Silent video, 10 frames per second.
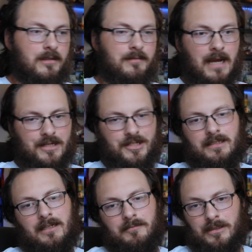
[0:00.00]
Magic.
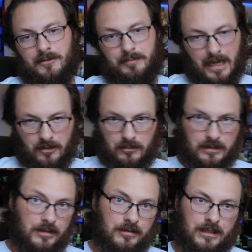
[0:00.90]
I piddle paddle with
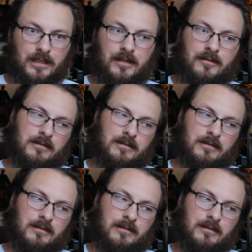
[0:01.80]
Yu Gi Oh!